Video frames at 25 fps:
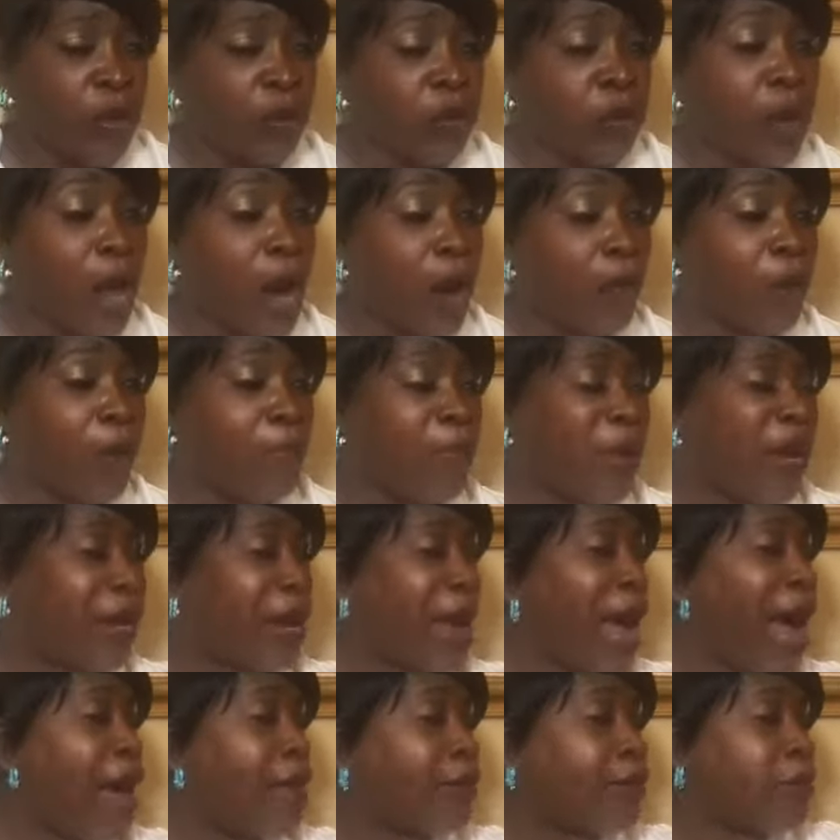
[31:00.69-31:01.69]
glory be to
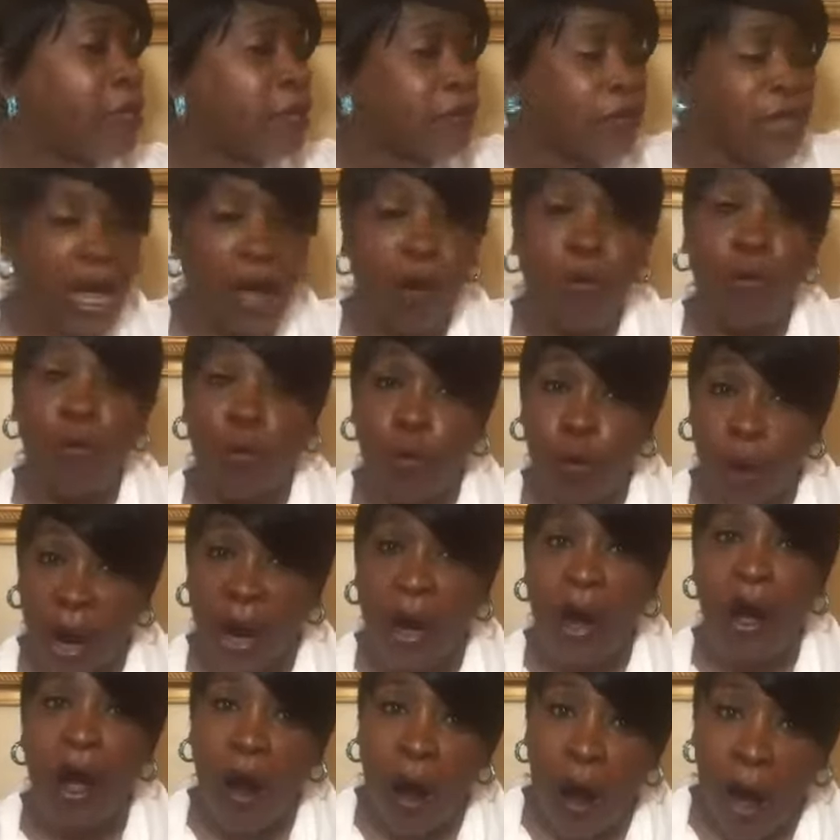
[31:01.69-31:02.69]
god then
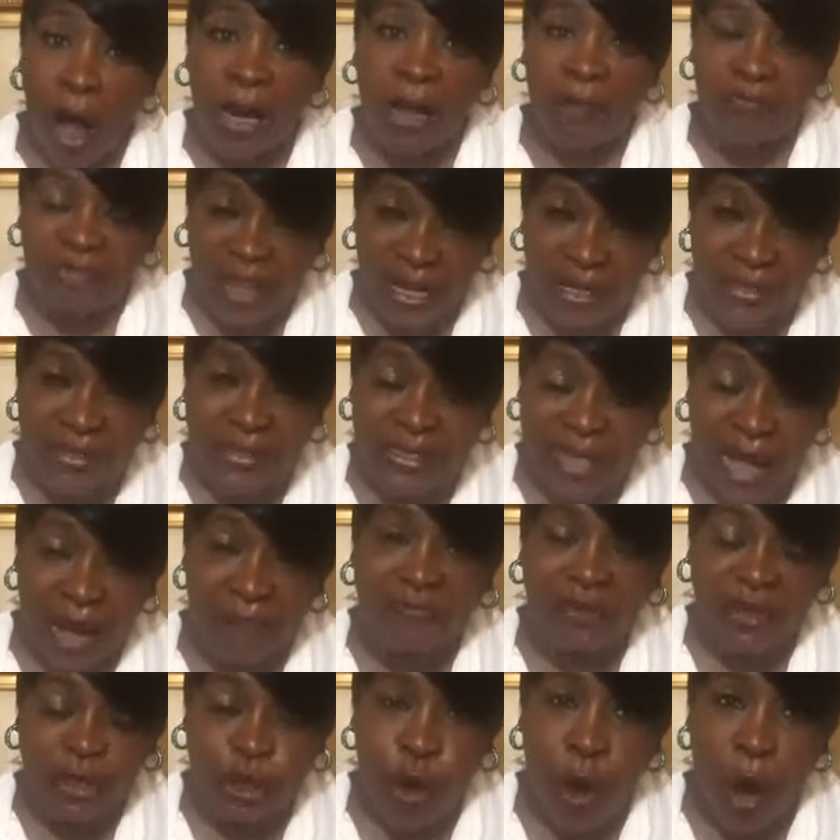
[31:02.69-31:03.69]
where all of this
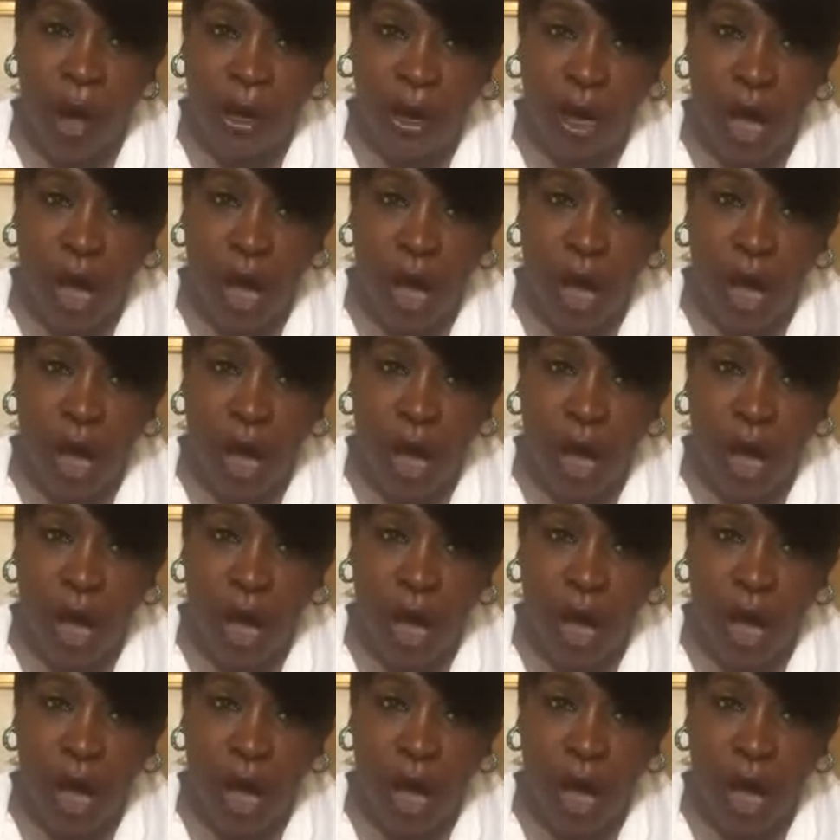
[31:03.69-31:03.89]
stuff is going